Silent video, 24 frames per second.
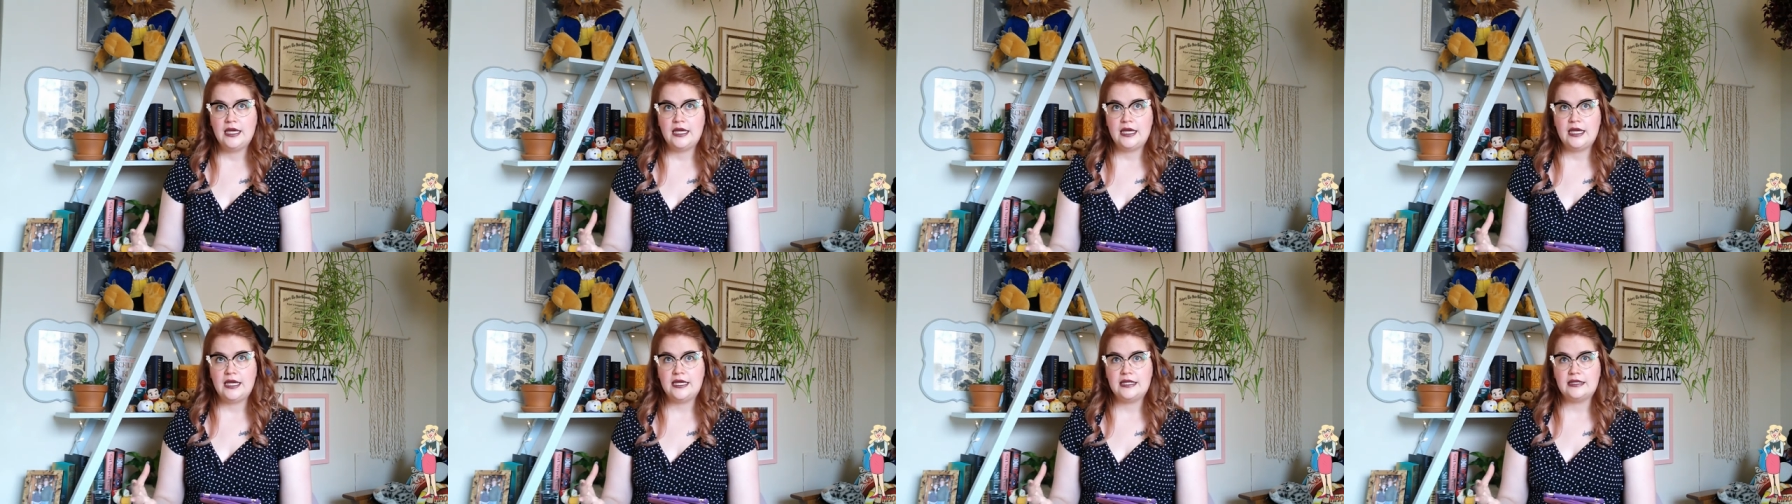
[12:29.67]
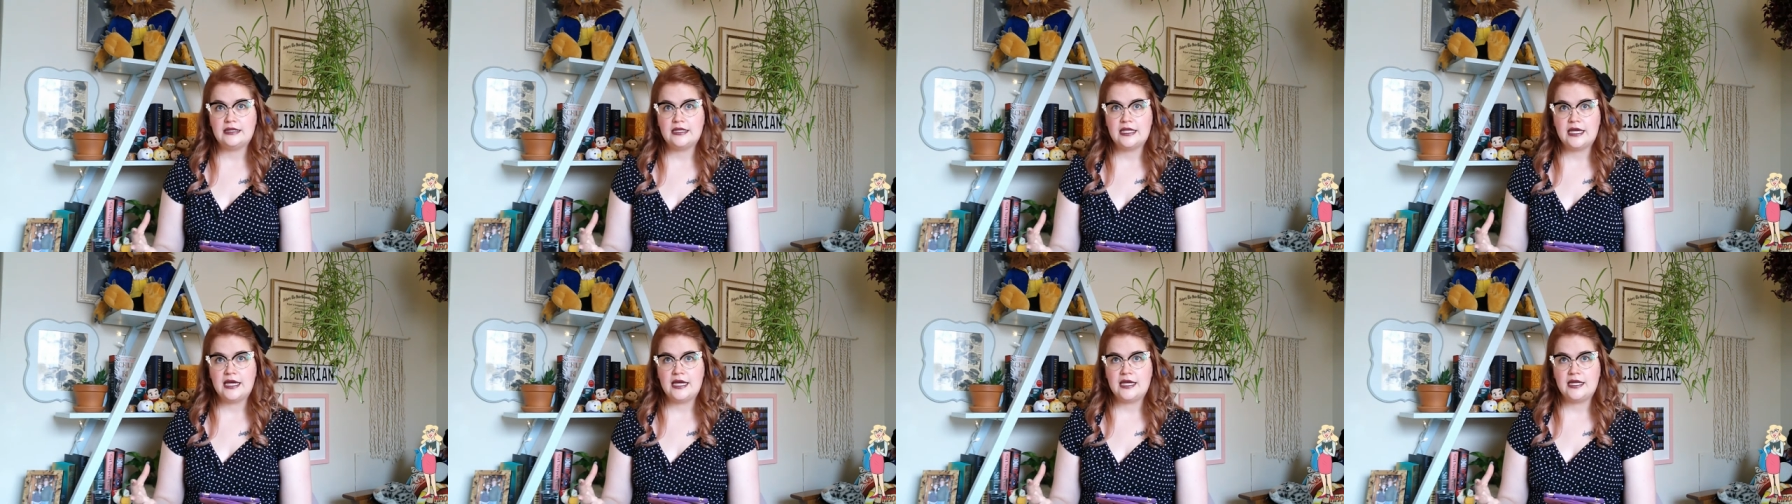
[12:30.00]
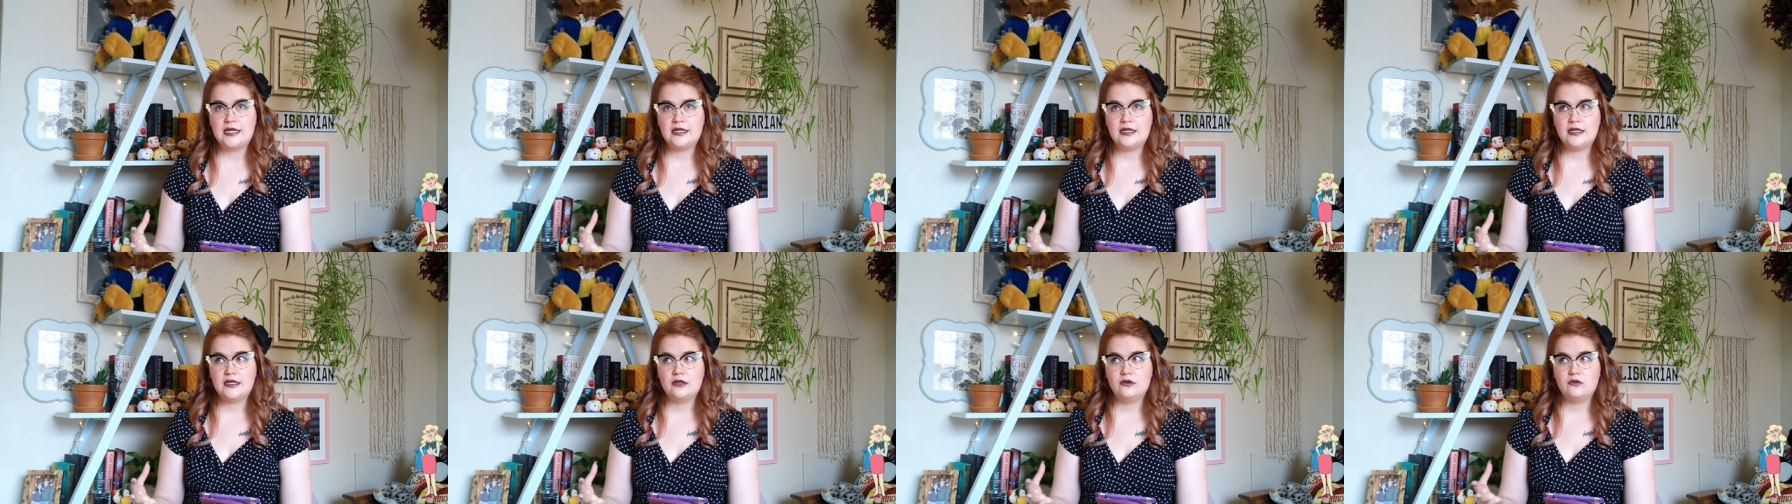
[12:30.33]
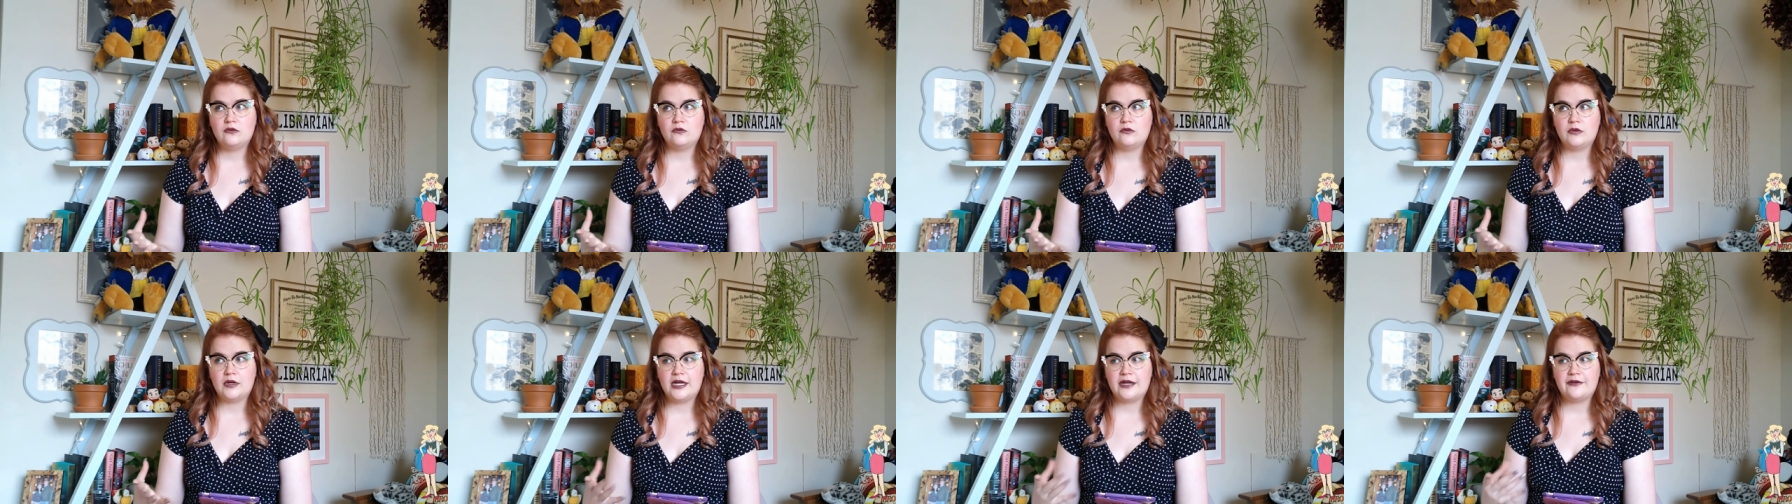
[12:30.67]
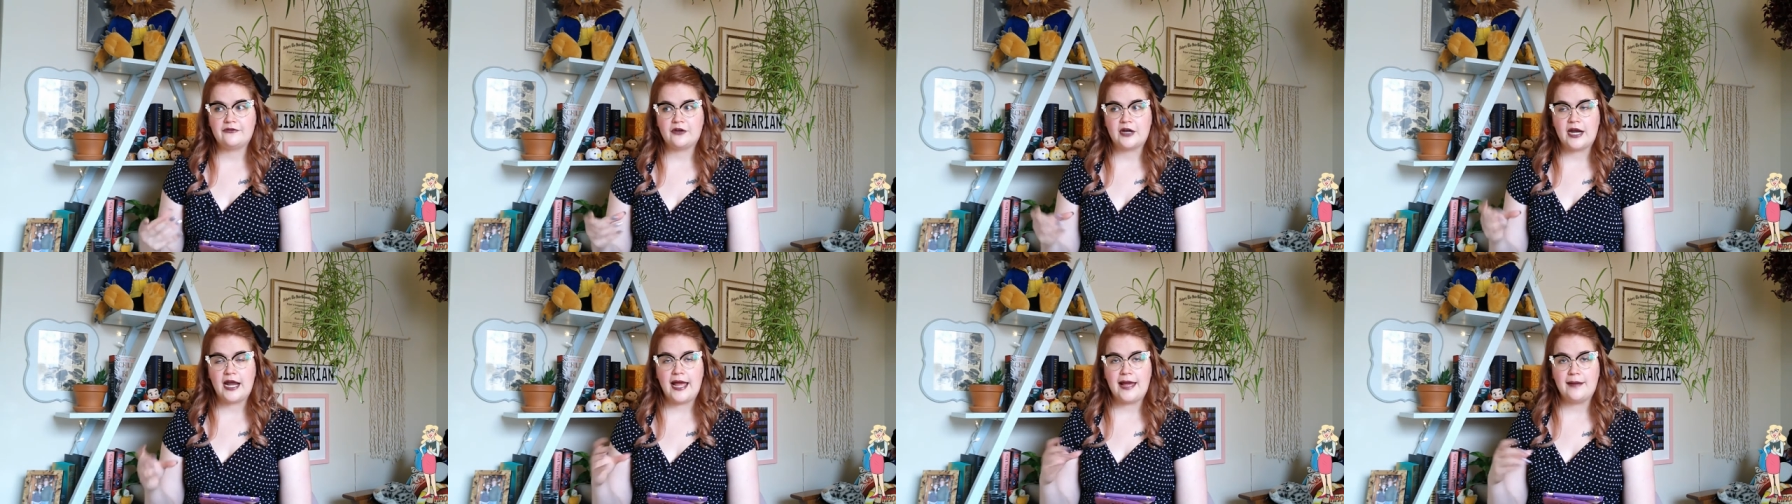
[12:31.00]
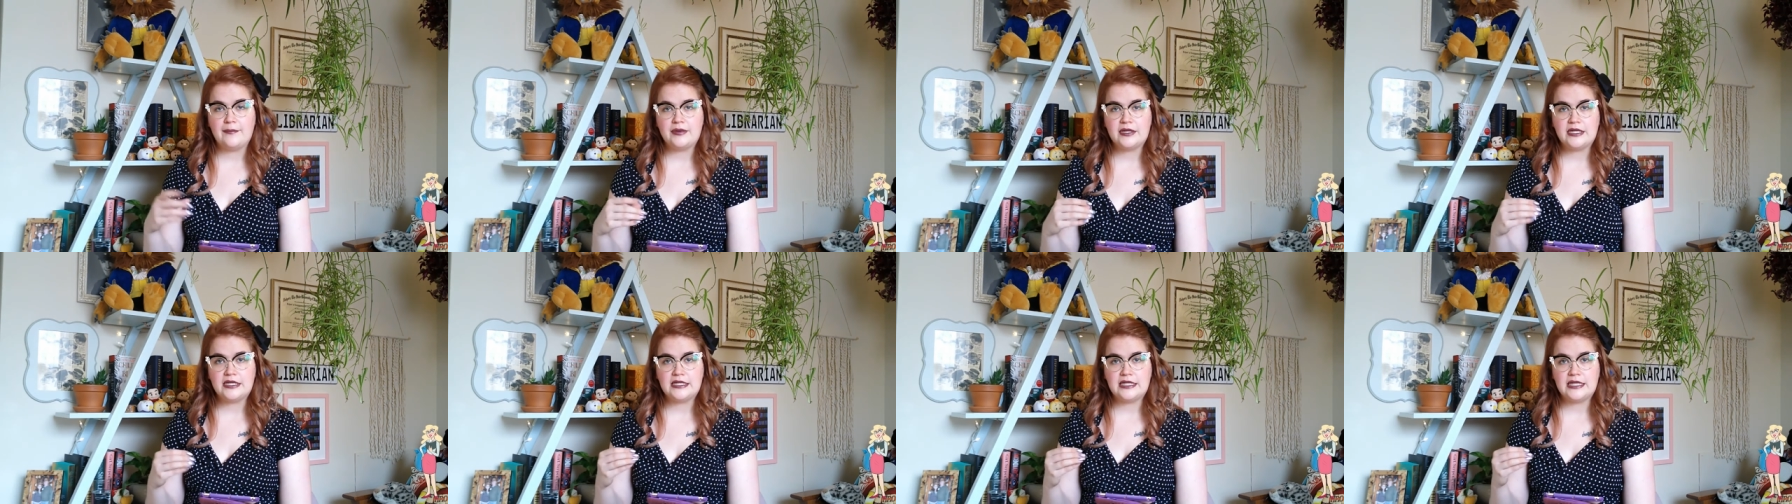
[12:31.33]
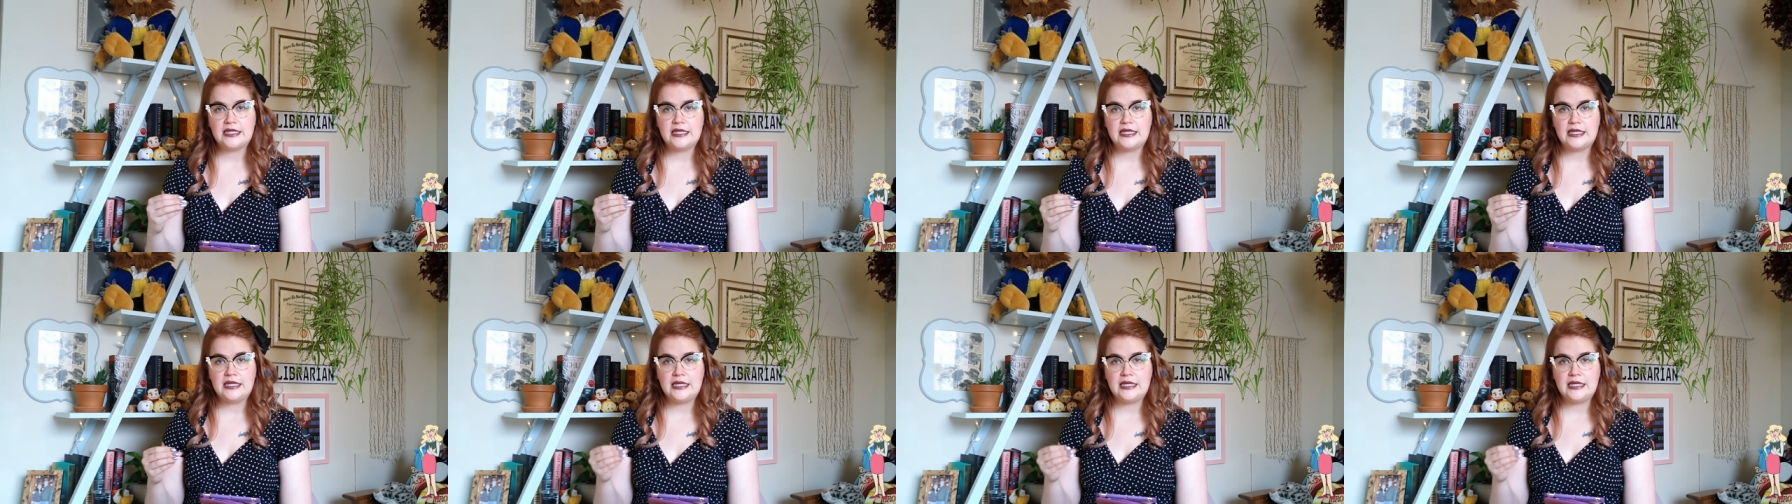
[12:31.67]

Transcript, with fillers: in that whatever happened